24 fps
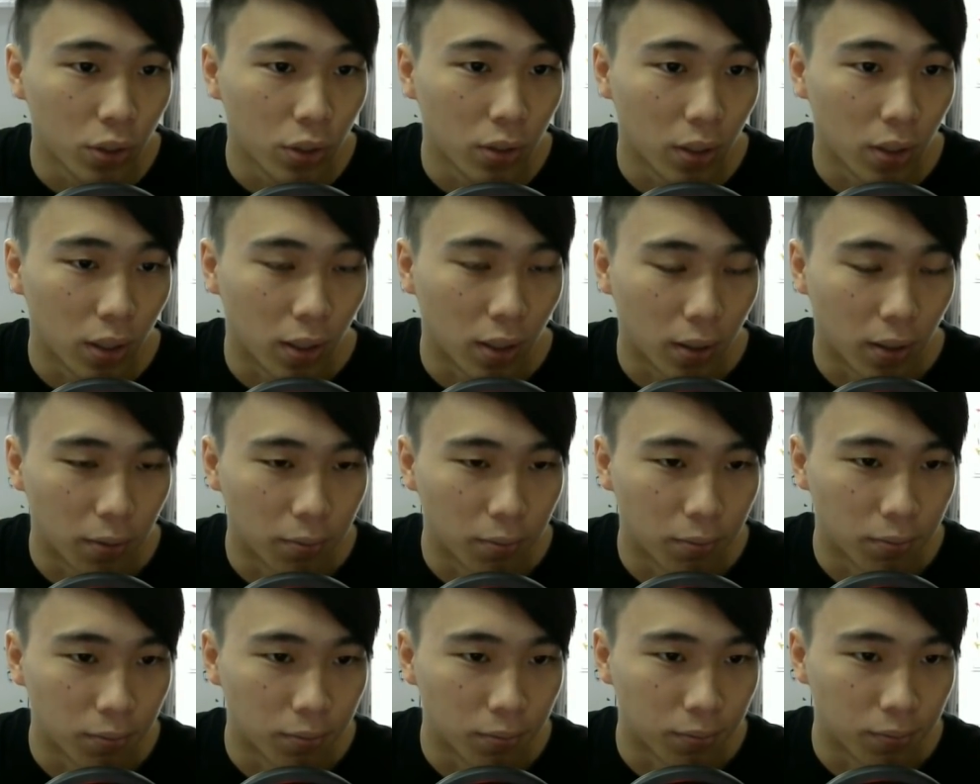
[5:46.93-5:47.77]

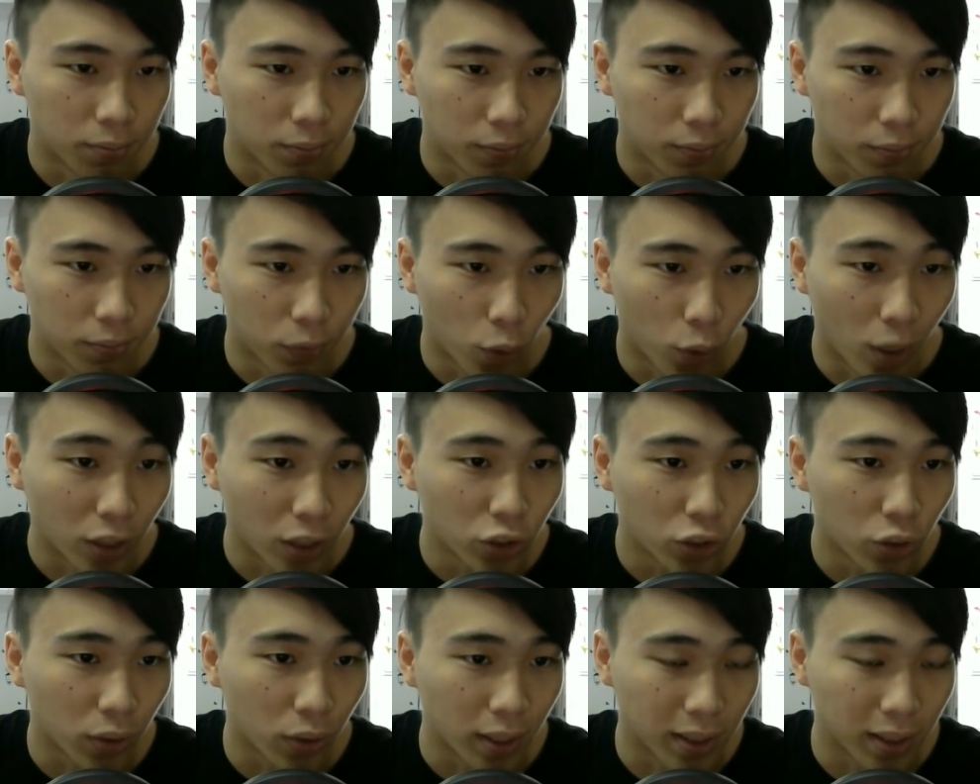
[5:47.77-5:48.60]
Huang
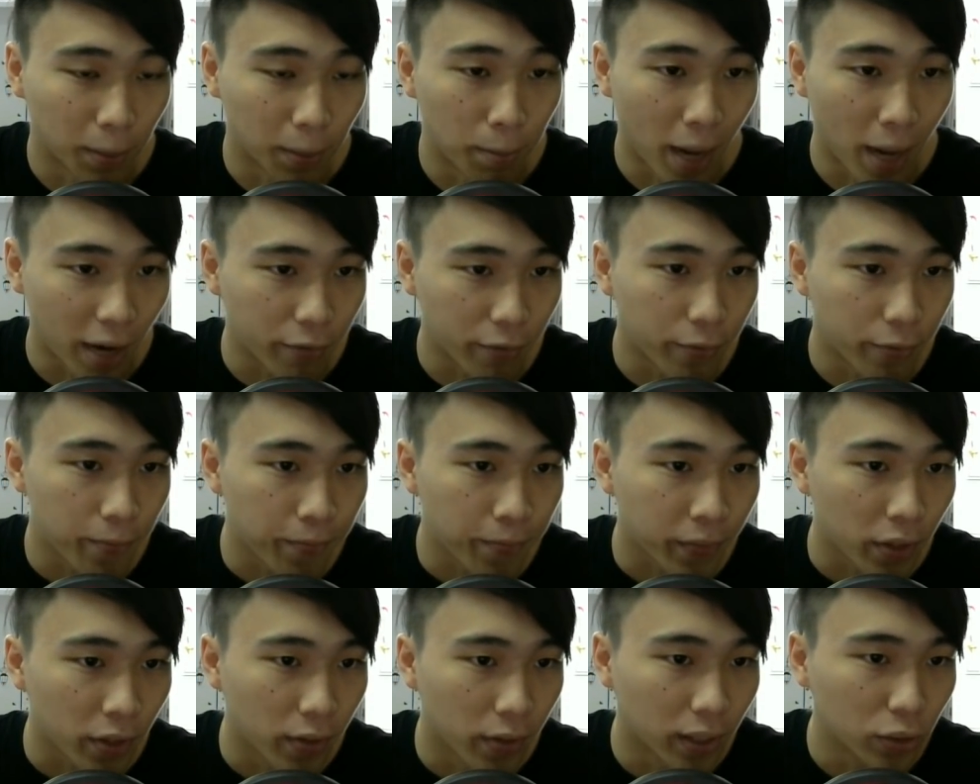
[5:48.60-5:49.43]
Zhong as a buff,
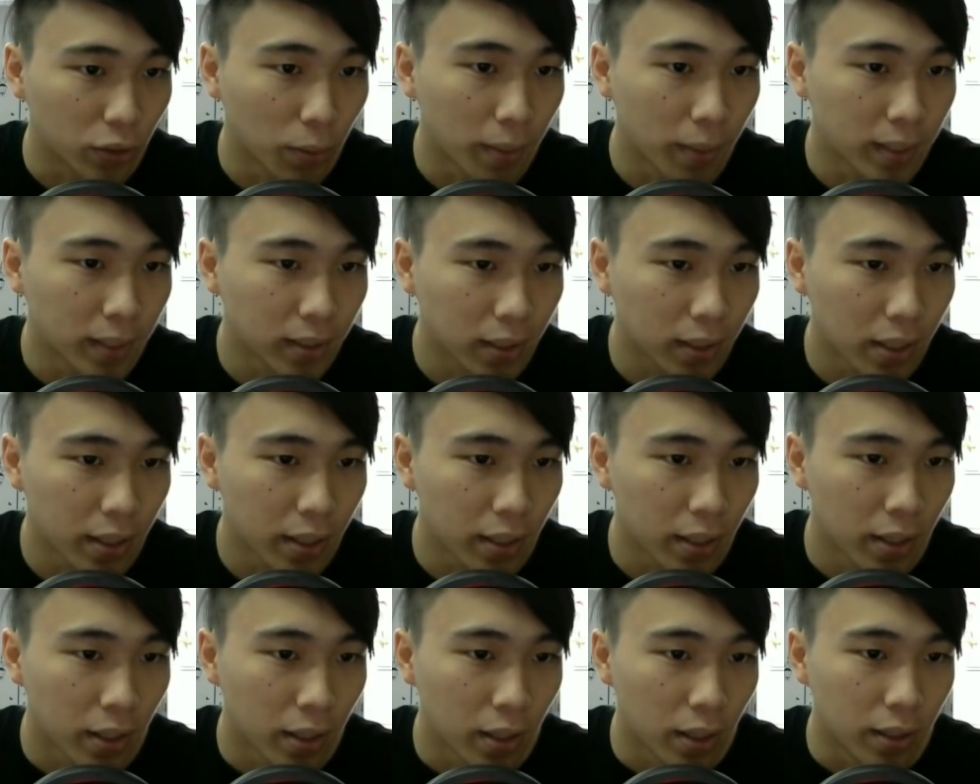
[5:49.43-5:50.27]
right? So
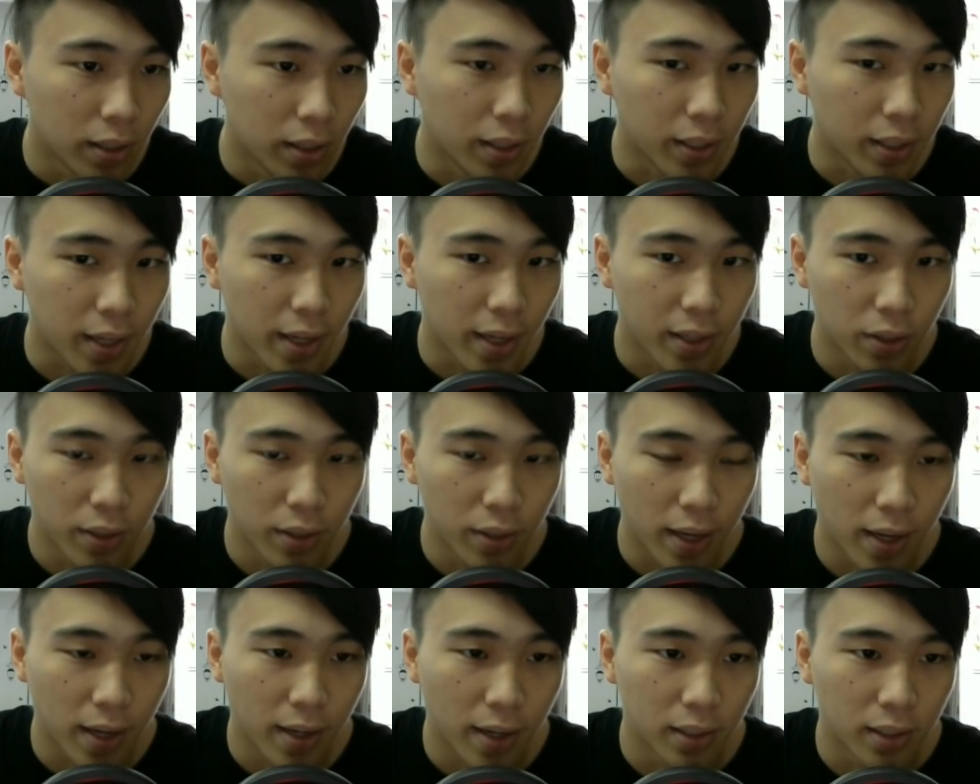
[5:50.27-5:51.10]
basically, Nathaniel
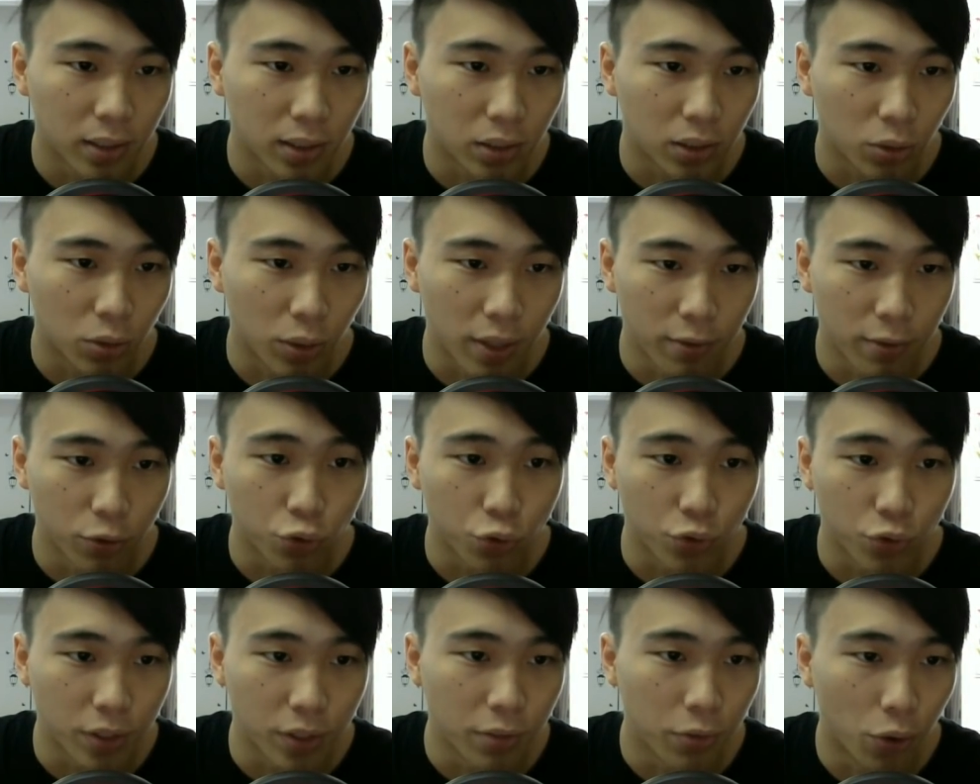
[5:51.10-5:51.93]
there is to give you
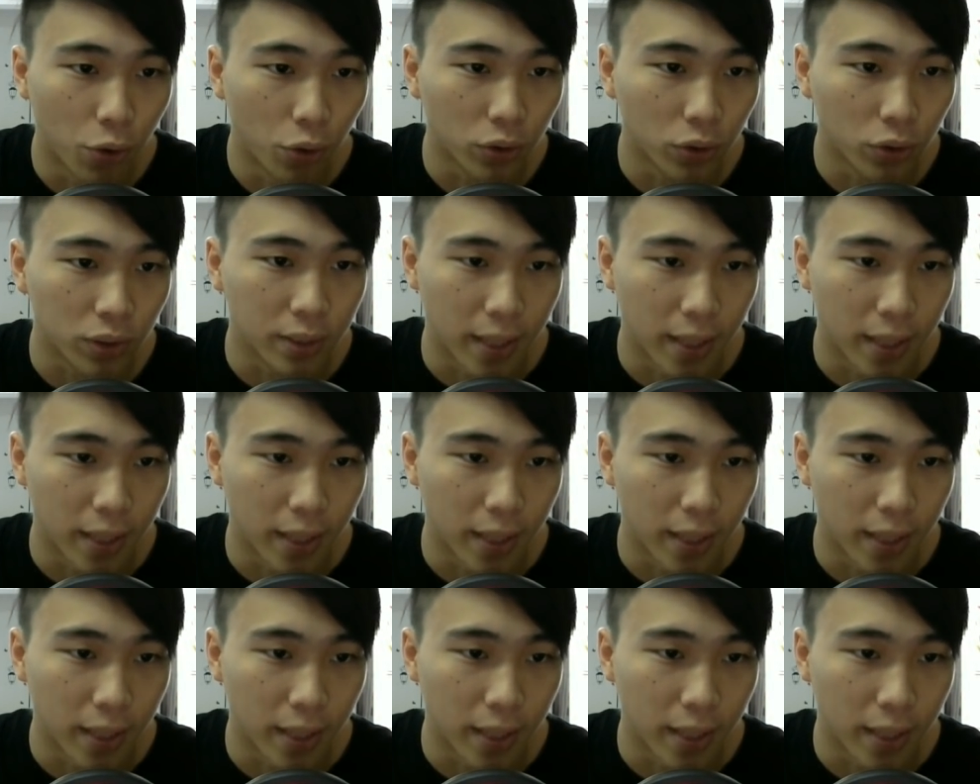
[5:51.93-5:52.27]
3 rolls.